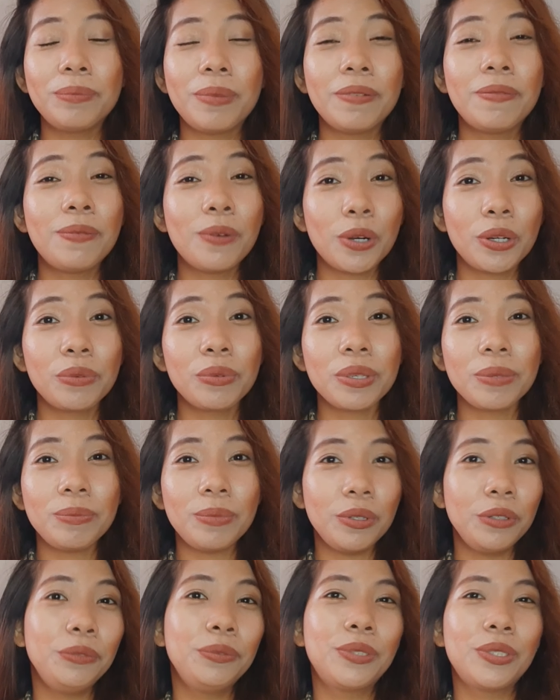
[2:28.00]
before we
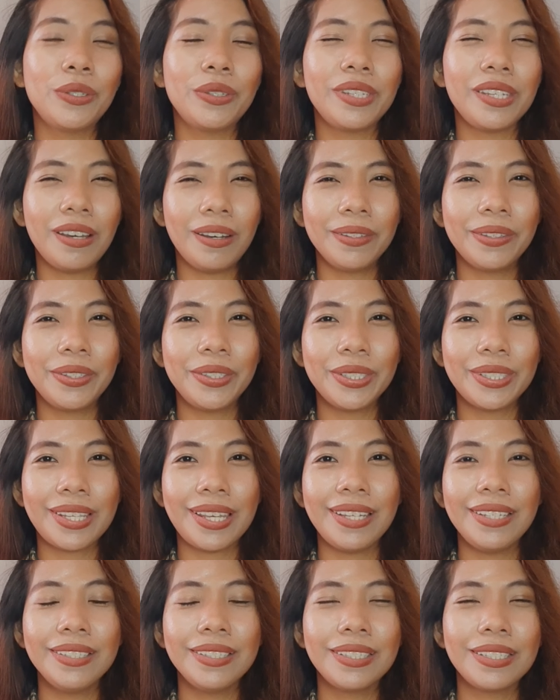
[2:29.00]
move to the other
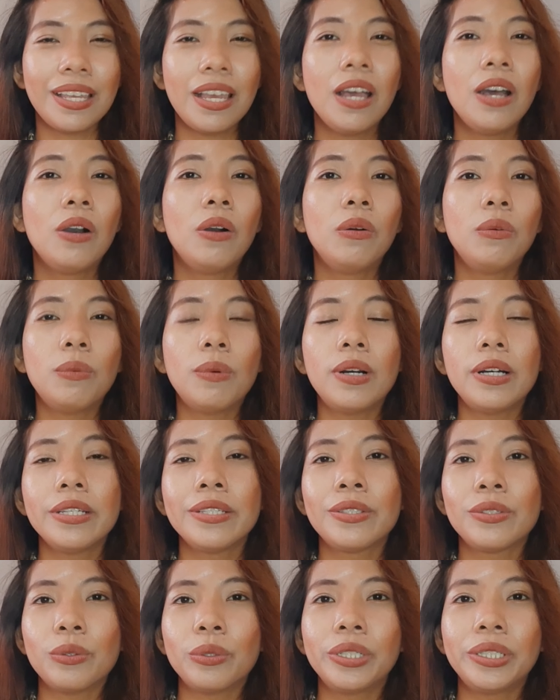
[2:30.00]
tense,
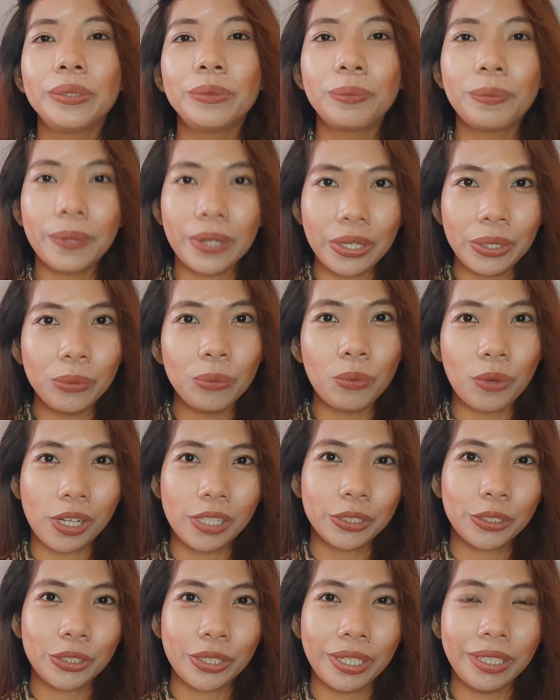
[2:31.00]
was or were
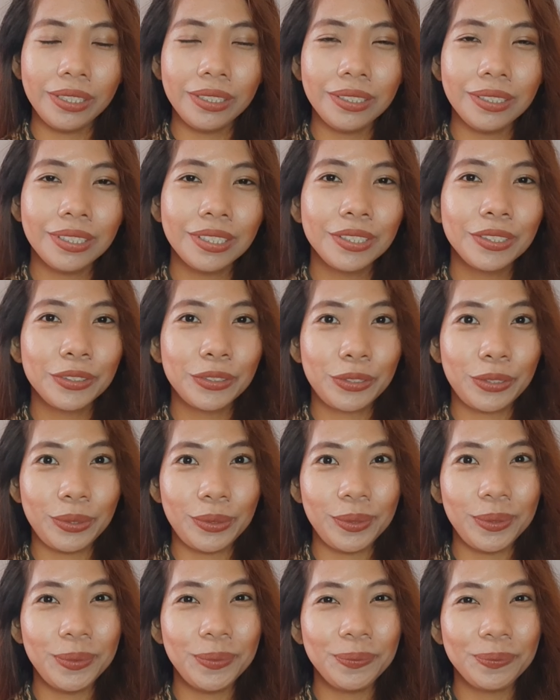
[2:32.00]
watching,
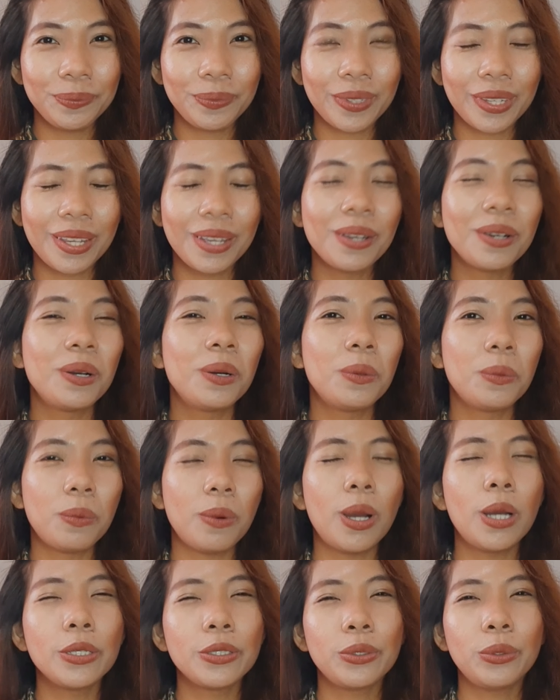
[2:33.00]
to
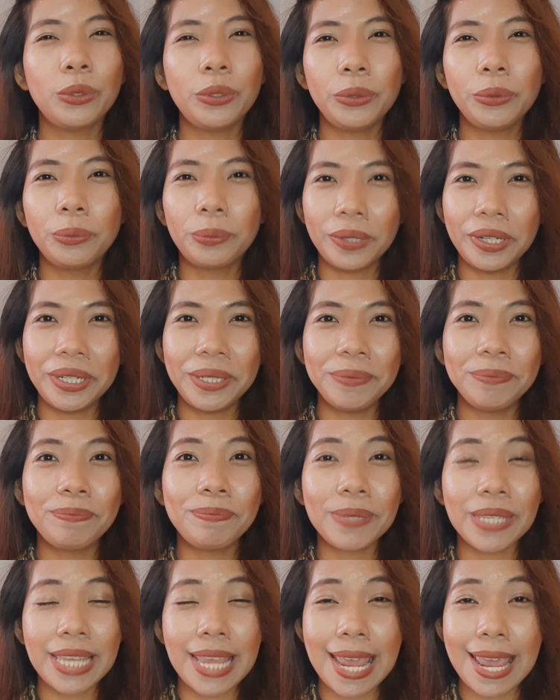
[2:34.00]
was or were
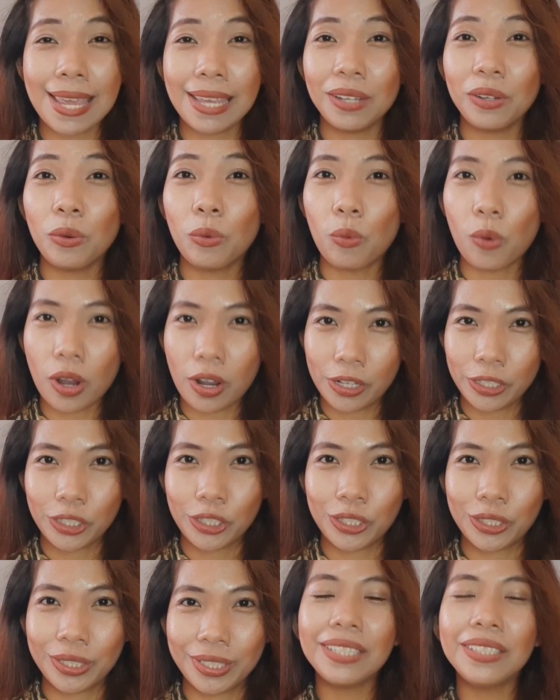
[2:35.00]
being
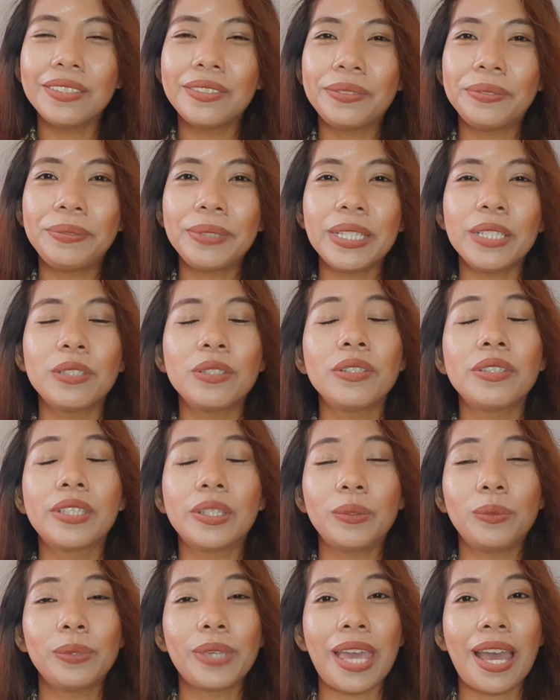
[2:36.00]
watched. The reason
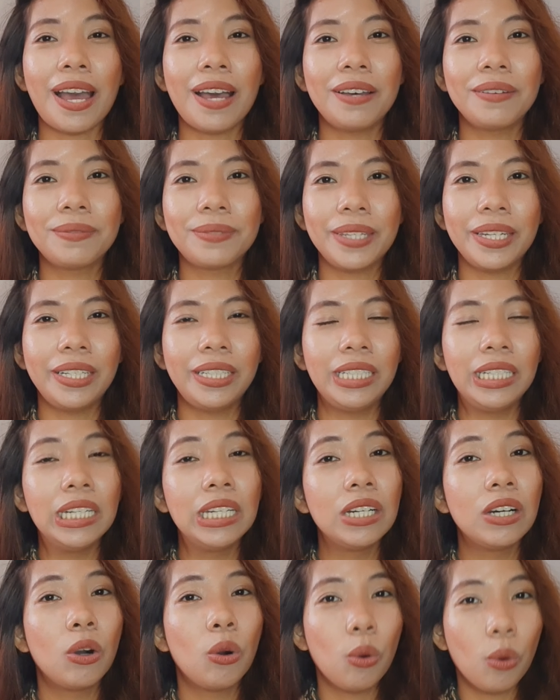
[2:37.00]
that we have there
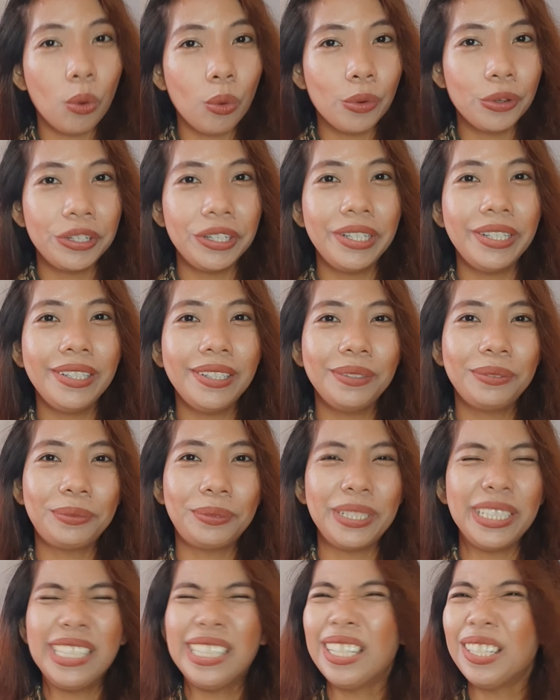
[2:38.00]
or,
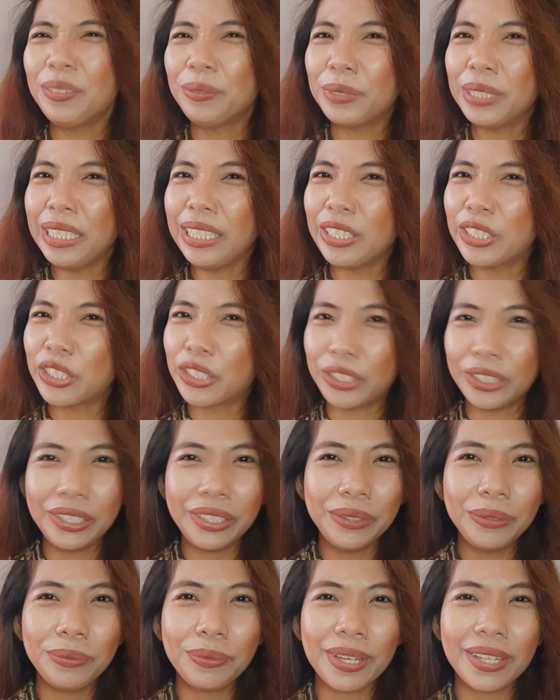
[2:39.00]
we're not really
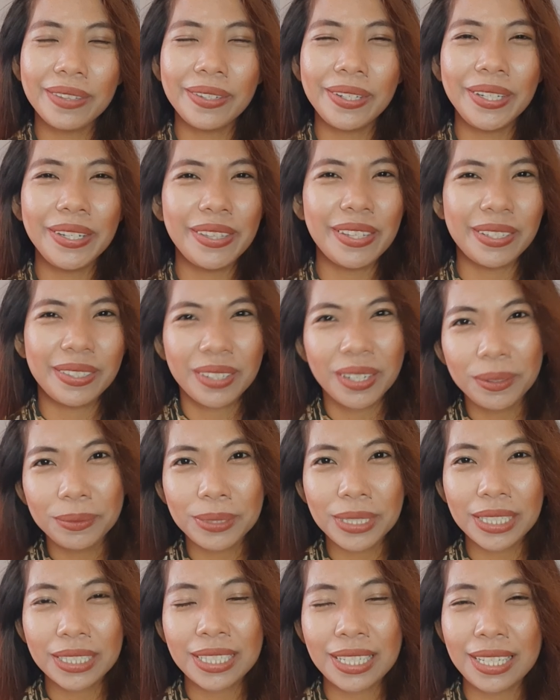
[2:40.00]
sure whether the
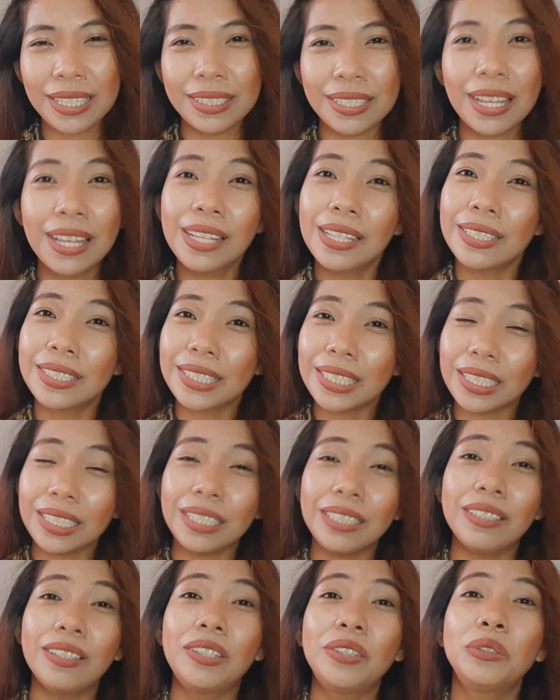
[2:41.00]
subject is
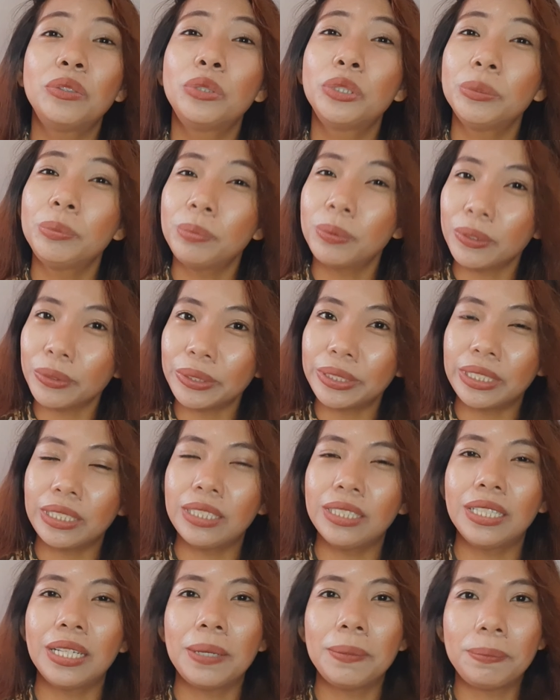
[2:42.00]
singular or
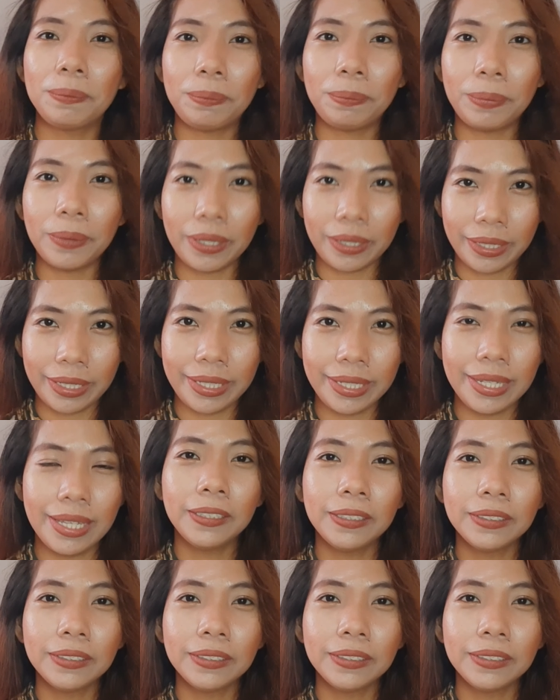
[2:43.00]
plural, but